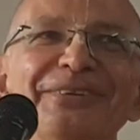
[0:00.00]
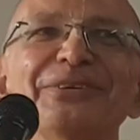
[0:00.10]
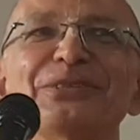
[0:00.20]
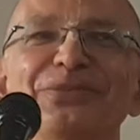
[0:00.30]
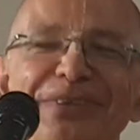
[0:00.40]

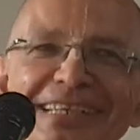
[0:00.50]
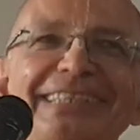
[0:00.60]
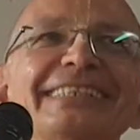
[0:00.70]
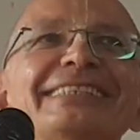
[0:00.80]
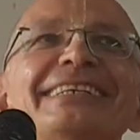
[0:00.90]
For
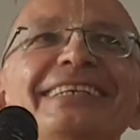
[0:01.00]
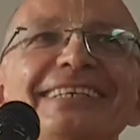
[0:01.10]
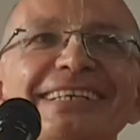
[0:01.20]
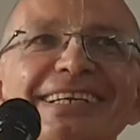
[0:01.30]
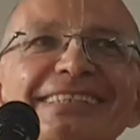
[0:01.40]
23
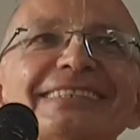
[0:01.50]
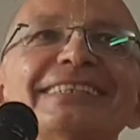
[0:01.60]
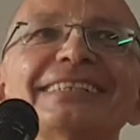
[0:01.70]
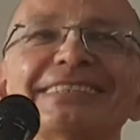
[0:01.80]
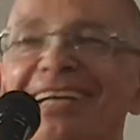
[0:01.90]
years, he is